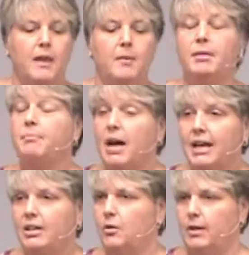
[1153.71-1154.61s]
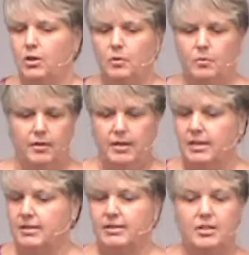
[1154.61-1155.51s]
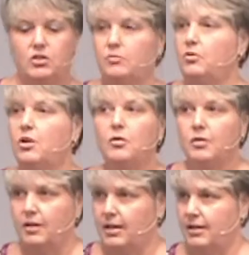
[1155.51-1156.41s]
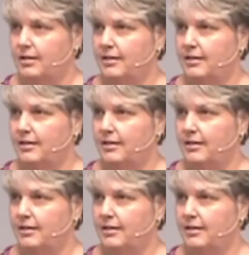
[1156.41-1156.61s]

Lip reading: But my knowing your worthiness does you no good